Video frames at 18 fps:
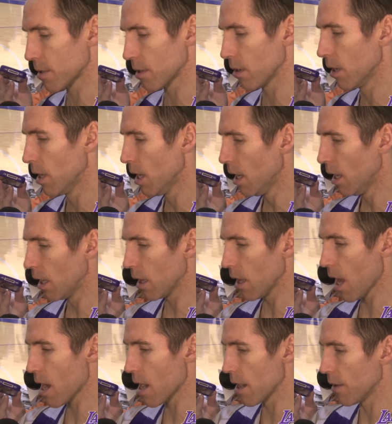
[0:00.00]
So
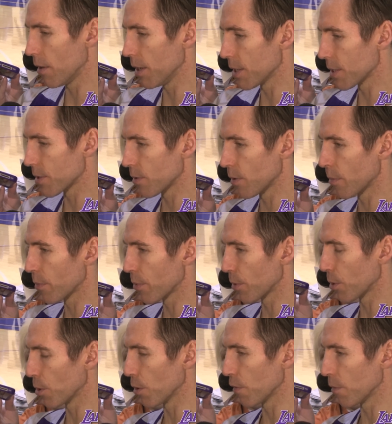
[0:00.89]
a lot of areas to
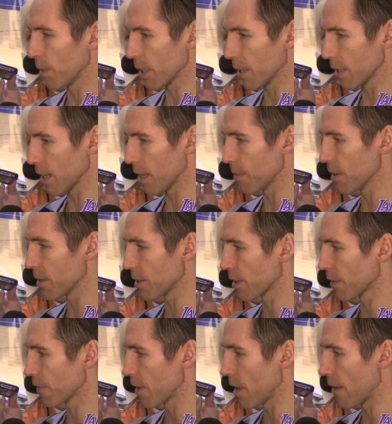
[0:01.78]
improve, make the game
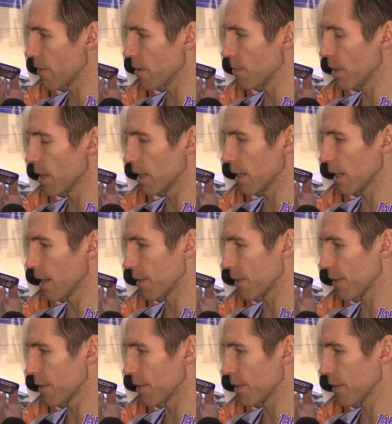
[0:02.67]
easier for everybody.